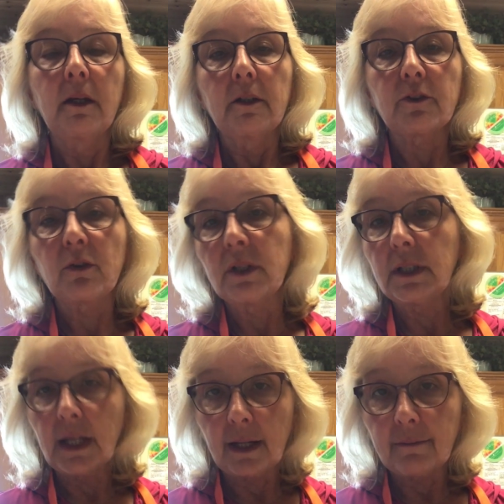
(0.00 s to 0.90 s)
So I
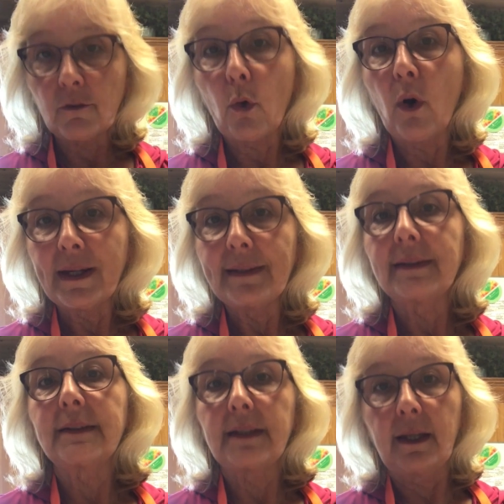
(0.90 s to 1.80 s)
didn't have quite
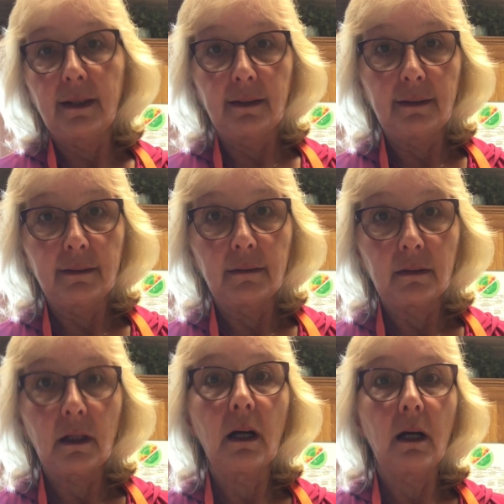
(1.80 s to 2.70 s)
10
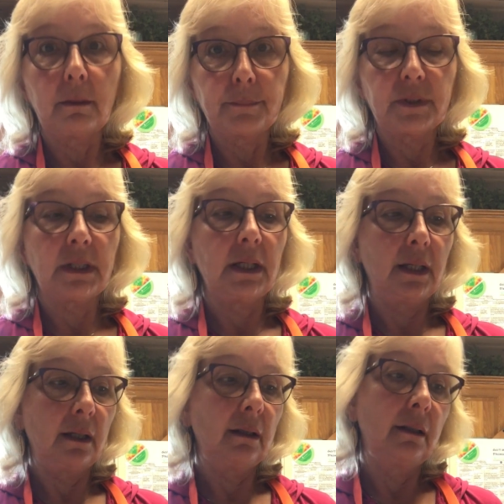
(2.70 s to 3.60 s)
cups. I
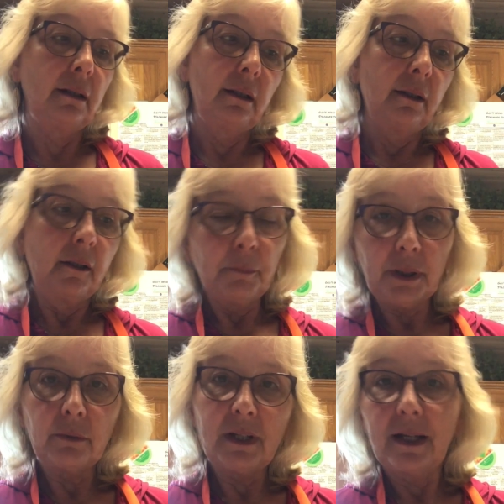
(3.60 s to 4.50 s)
had
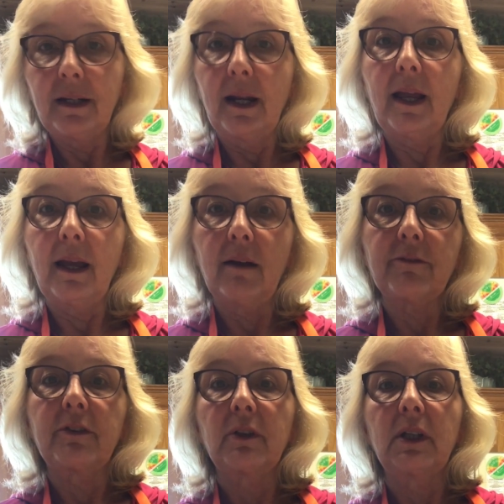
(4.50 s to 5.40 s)
about 9.5,
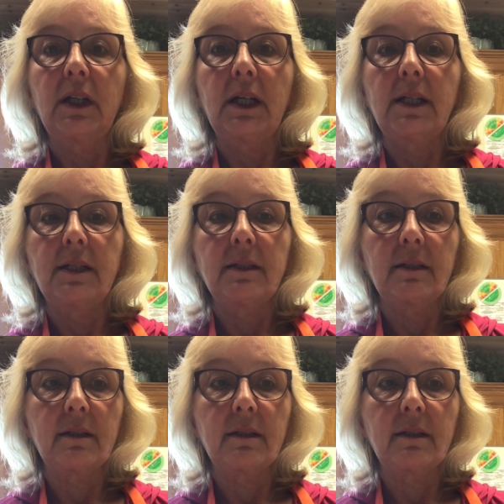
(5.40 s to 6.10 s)
and